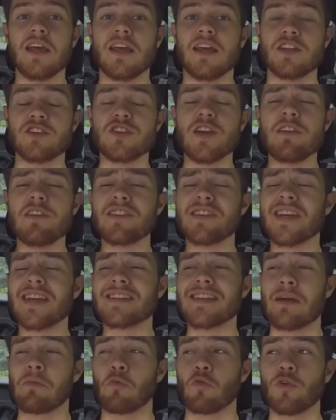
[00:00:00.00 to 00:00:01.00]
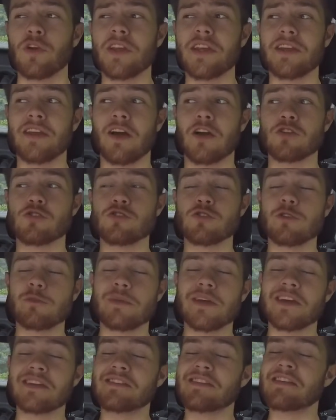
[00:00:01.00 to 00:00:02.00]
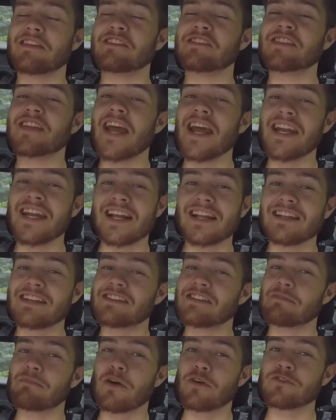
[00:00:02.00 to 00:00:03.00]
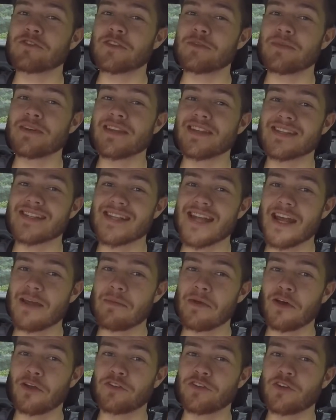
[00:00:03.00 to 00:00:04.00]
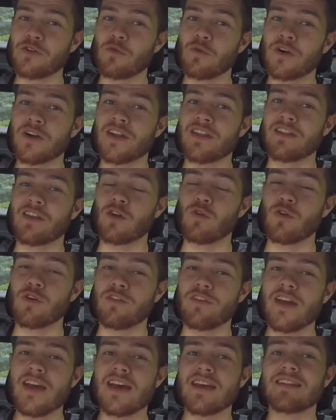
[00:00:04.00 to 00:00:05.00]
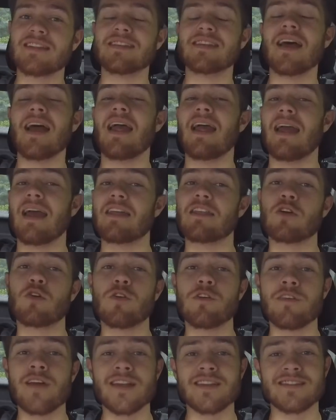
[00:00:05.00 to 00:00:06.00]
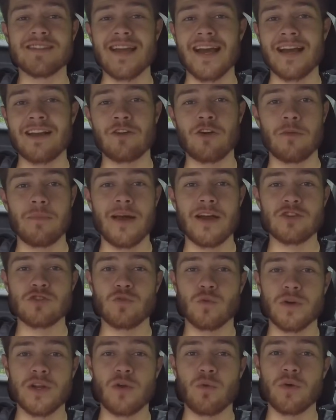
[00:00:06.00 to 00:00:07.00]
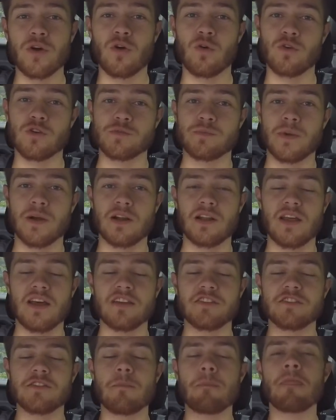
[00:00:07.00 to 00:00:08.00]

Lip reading: In Chevy's case, I'm really not sure, because it is technically supposed to be the same LT1 in the Corvettes, and the Corvettes dyno about 20 wheel horsepower less.